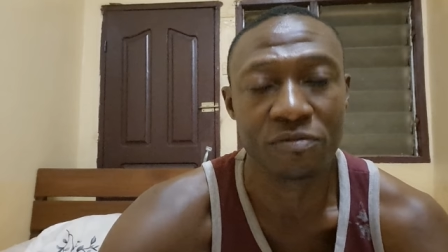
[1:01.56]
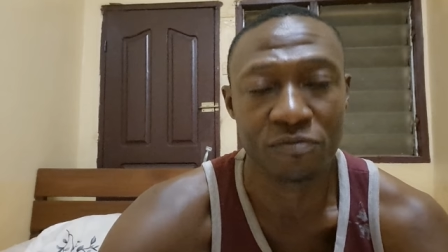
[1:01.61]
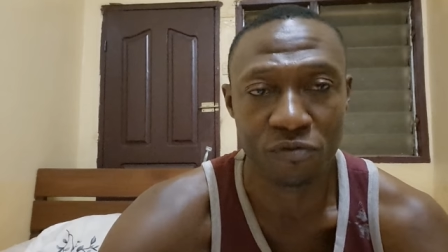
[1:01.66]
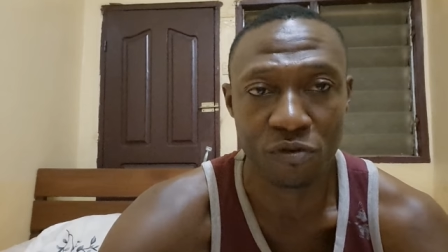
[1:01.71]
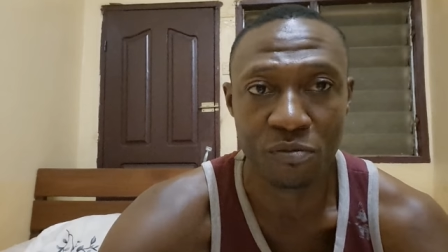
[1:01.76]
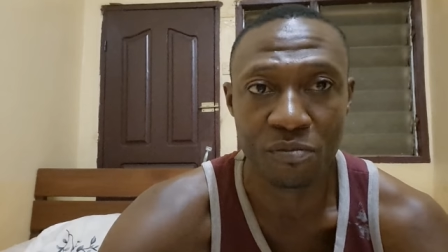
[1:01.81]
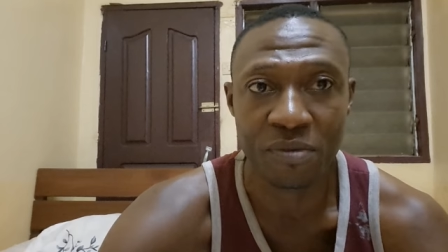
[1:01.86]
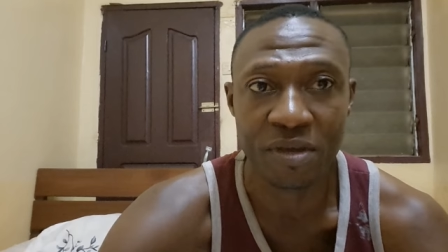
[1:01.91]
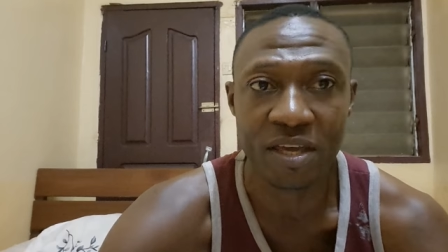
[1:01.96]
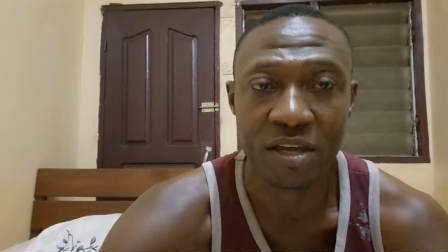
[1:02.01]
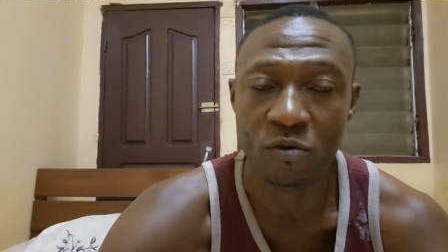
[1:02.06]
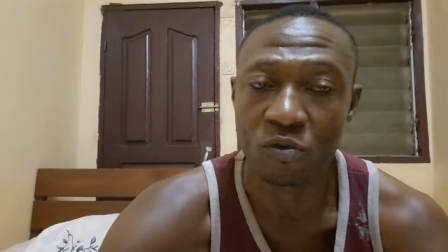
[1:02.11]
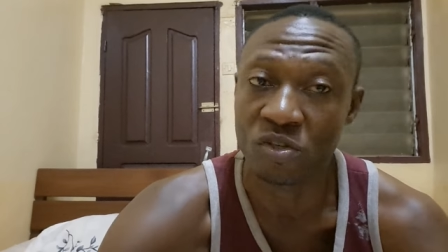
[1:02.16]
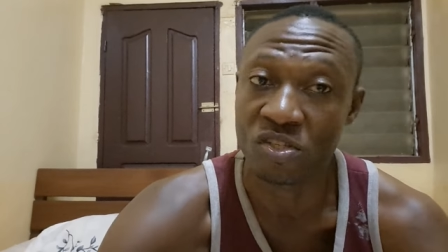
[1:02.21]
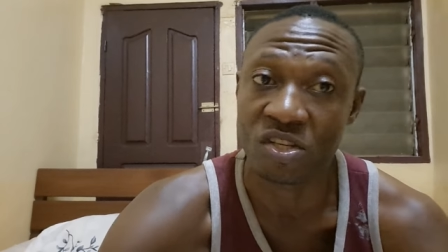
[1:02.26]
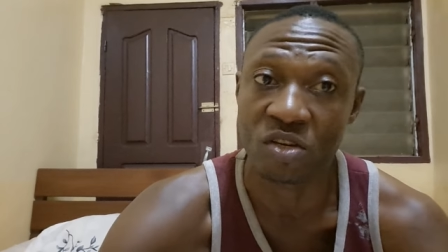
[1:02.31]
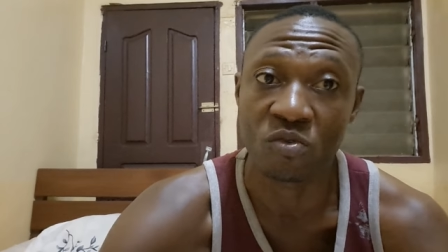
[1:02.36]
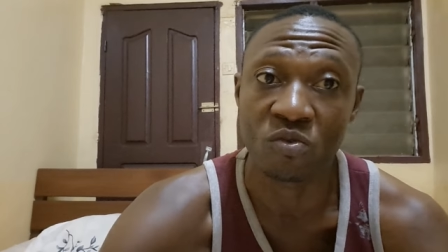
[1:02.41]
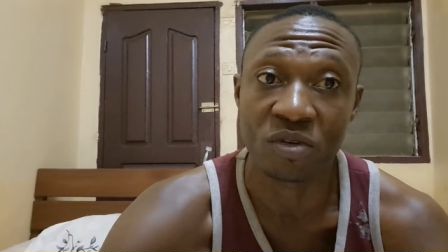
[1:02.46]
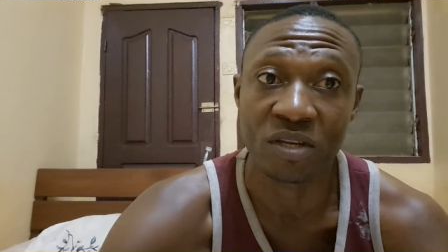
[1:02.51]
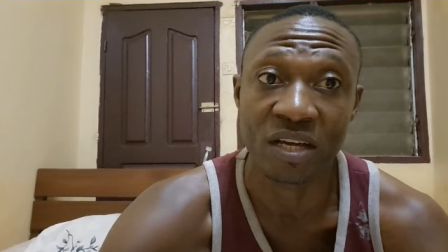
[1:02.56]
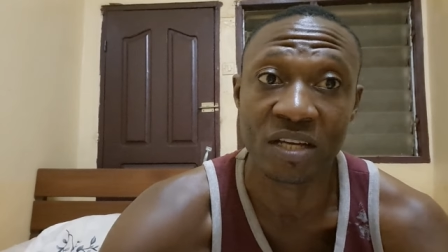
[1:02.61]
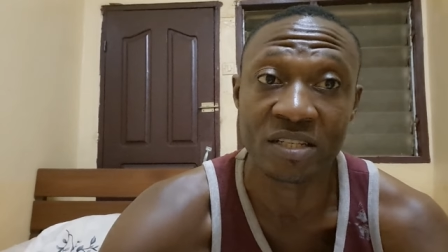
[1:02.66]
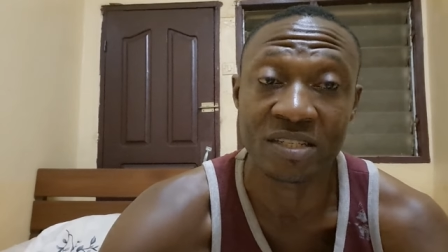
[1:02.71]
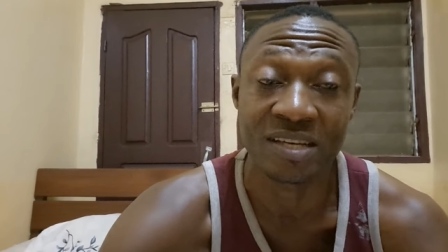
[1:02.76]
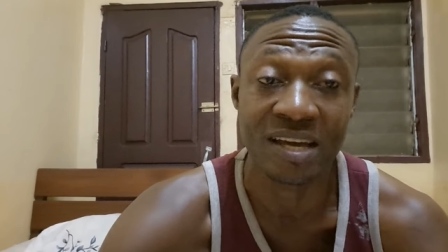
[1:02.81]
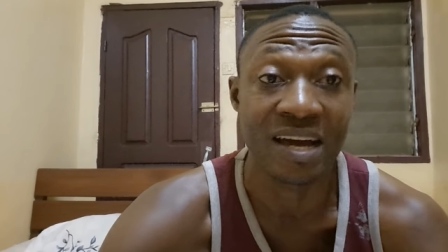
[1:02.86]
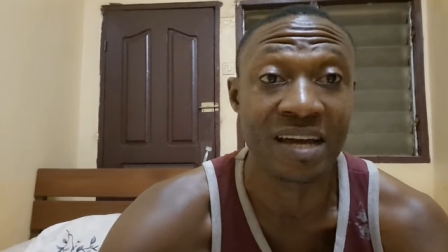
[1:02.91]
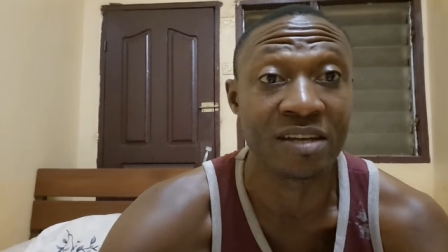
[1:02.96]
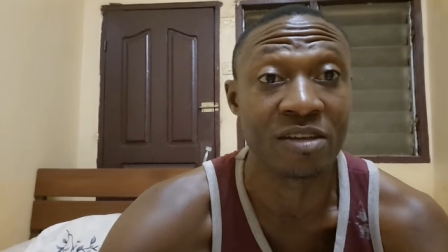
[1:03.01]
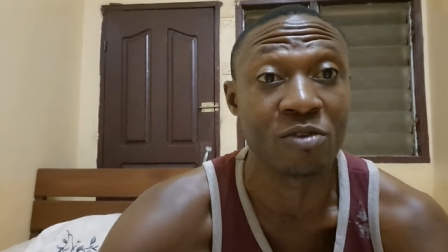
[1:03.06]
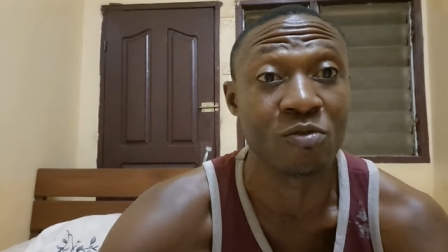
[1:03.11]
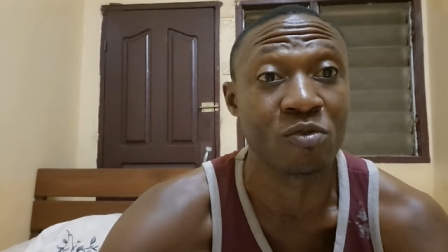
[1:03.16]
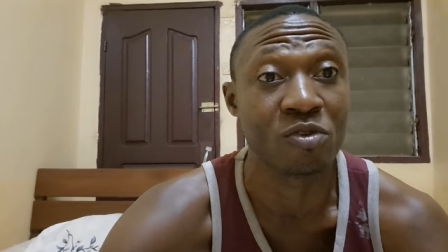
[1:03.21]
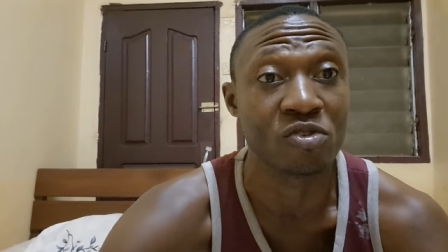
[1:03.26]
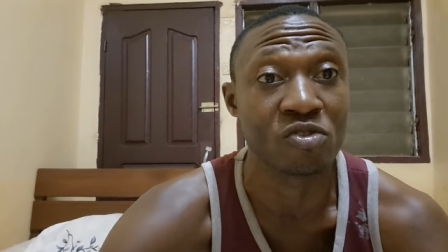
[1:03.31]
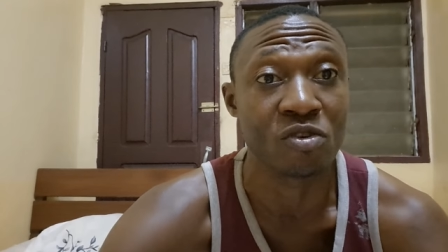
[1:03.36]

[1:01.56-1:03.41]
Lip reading: for me, it was a good idea, and it was